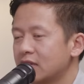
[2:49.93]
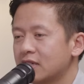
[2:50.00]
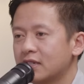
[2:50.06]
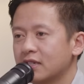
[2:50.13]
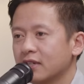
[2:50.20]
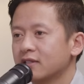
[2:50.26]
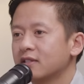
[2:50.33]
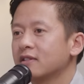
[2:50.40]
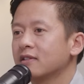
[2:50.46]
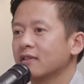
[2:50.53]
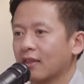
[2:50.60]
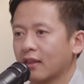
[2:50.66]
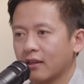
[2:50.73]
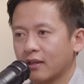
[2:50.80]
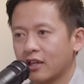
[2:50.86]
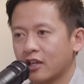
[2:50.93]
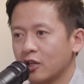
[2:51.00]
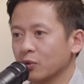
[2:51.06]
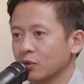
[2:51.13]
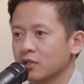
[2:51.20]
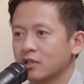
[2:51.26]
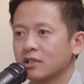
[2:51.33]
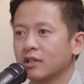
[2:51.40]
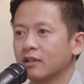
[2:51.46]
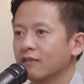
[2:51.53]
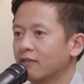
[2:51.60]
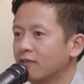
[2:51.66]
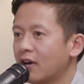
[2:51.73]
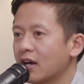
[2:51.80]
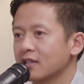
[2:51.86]
just huge and
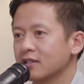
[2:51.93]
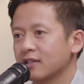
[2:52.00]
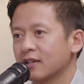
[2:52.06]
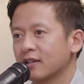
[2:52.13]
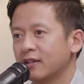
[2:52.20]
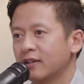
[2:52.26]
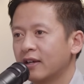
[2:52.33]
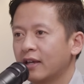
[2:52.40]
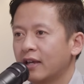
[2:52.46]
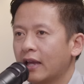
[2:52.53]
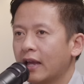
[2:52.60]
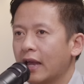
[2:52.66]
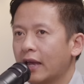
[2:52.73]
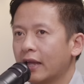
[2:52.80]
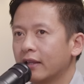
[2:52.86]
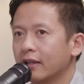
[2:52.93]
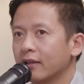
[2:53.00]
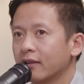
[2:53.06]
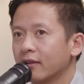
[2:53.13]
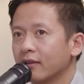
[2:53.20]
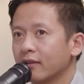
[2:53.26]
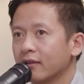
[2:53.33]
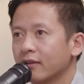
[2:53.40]
vast. And